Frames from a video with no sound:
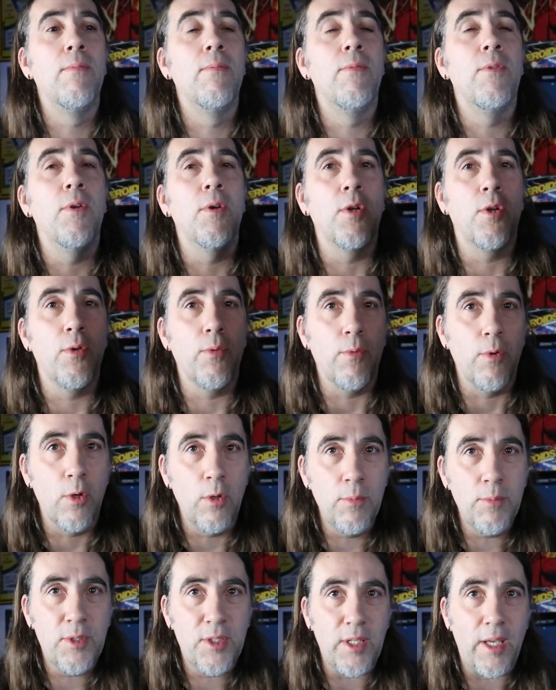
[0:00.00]
the
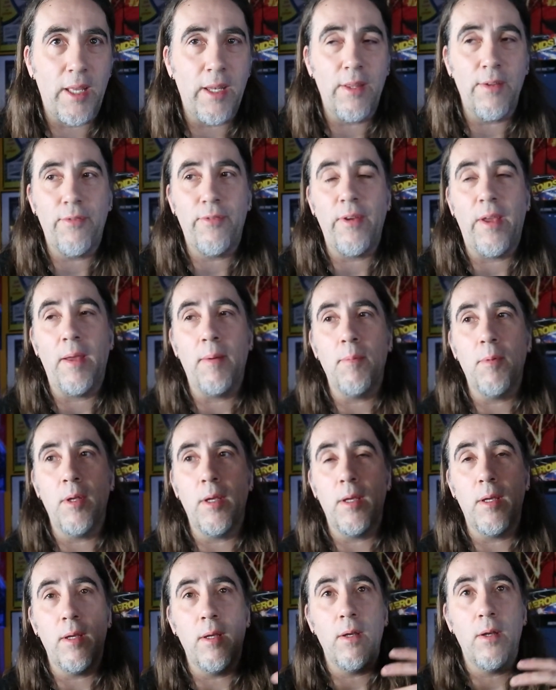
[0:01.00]
groom's side of the
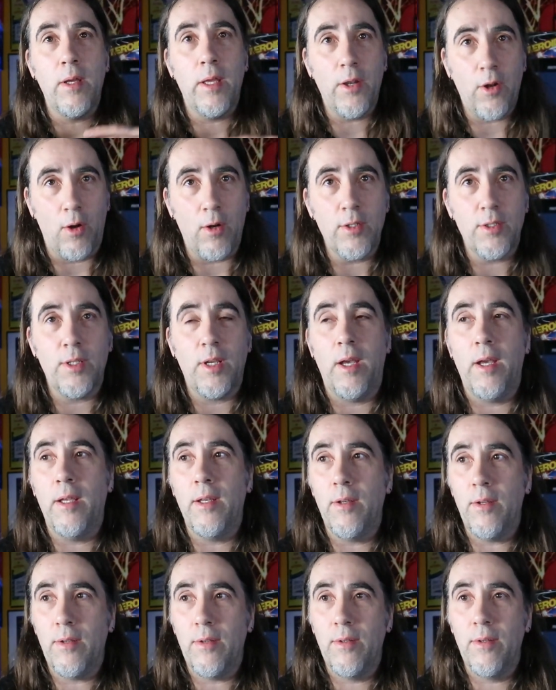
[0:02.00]
family and our
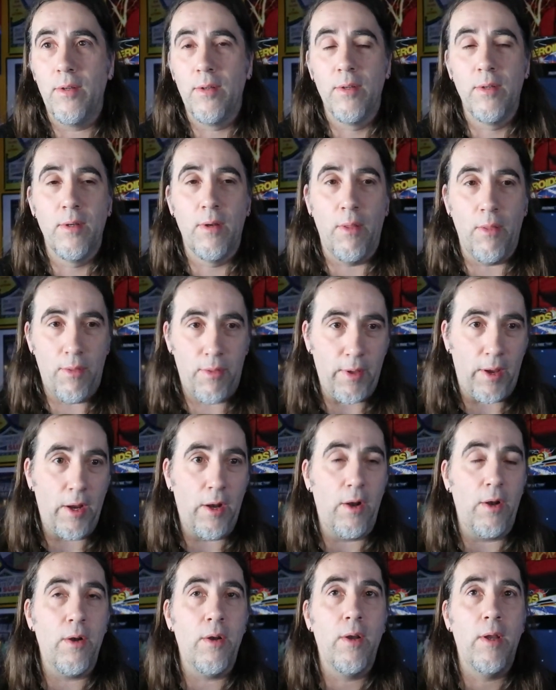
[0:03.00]
side
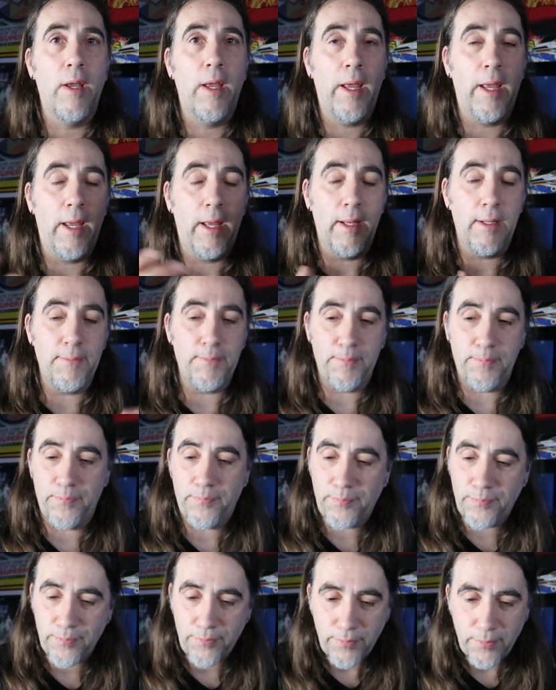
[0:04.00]
there, and
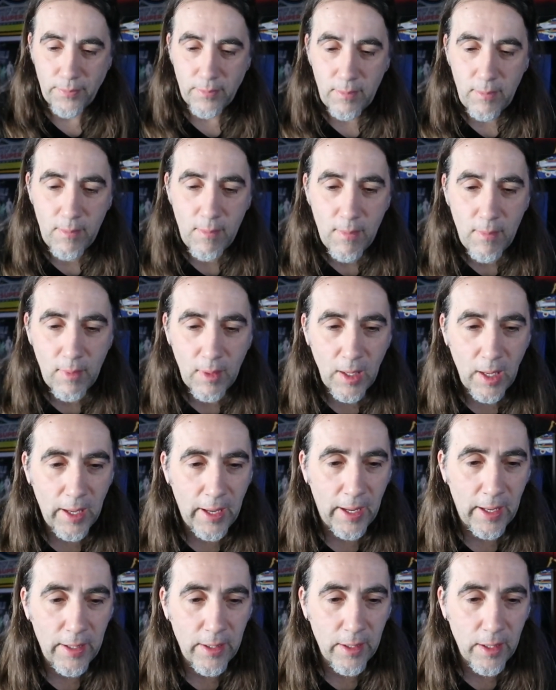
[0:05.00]

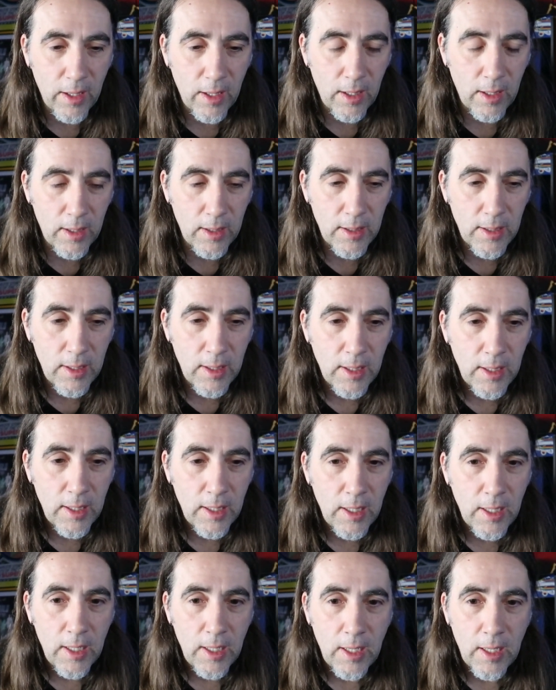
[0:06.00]
and uh,
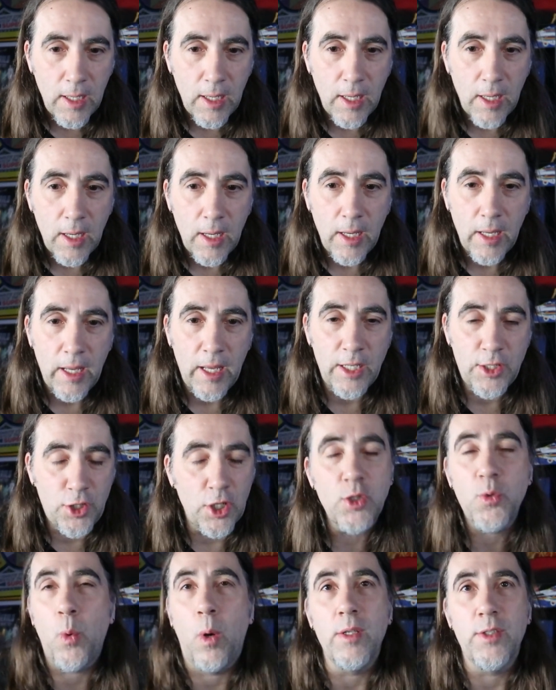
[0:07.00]
it
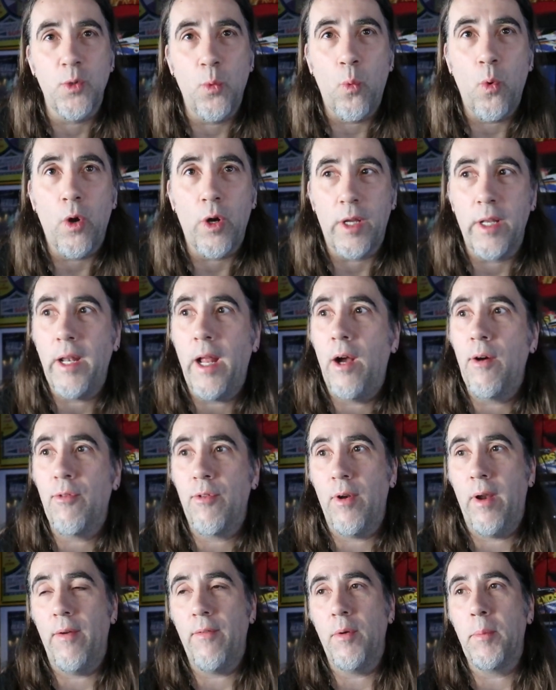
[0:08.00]
just wasn't working out
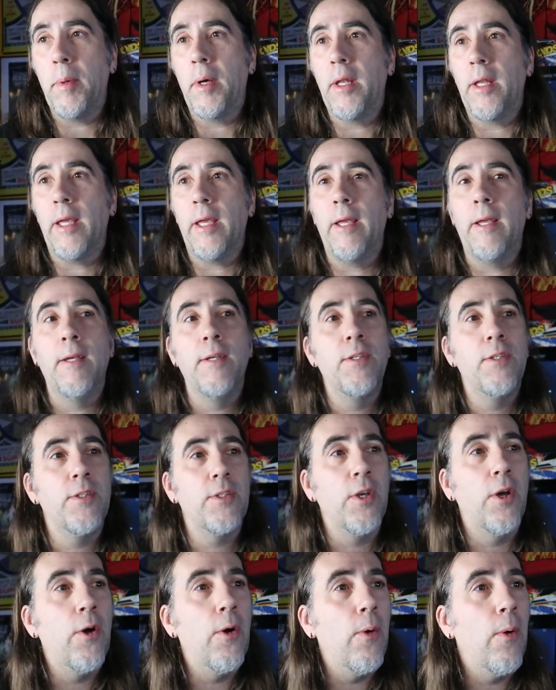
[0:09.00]
for everybody.
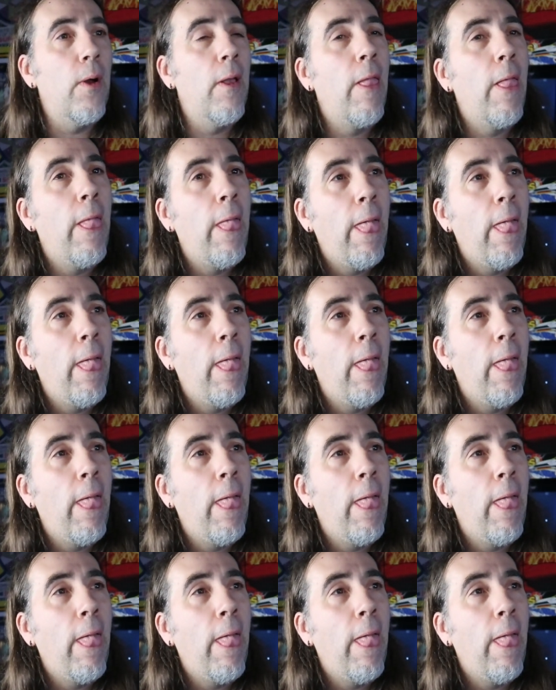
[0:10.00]
So